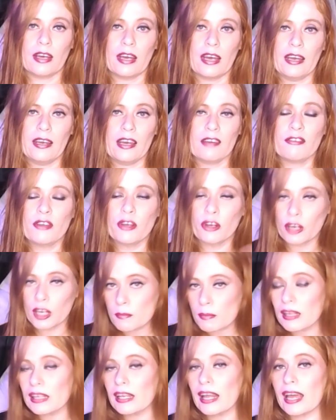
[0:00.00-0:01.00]
Okay? If you're
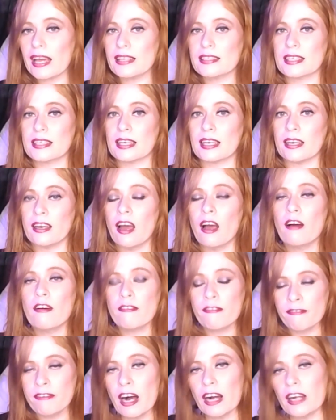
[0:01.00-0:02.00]
going to be lazy,
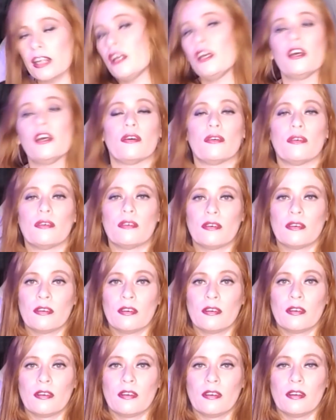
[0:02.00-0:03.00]
fuck you.
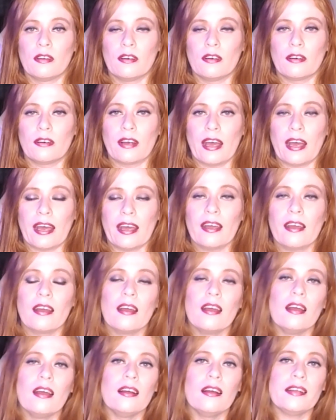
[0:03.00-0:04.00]
Okay?
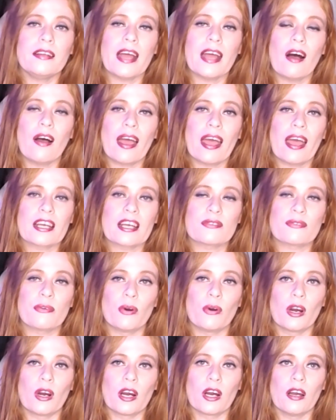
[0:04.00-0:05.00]
Now, as
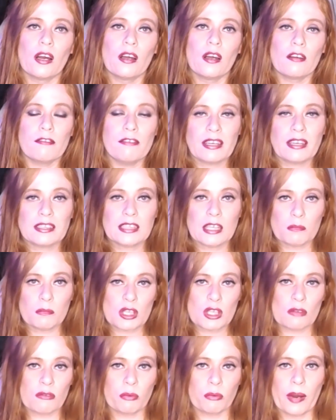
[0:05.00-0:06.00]
for
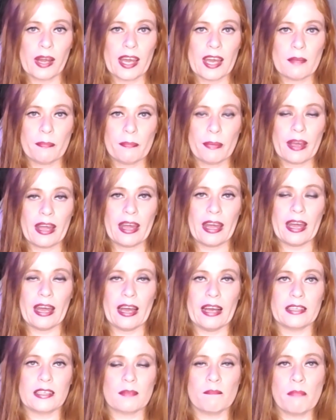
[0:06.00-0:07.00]
victims of rape
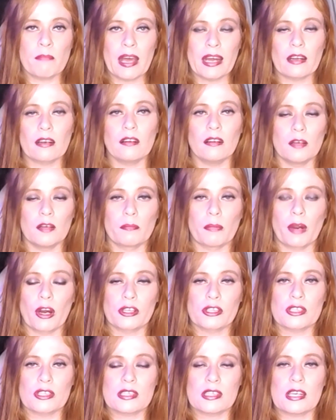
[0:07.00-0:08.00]
and medical
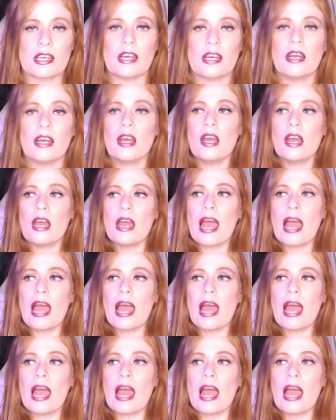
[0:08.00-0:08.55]
emergency,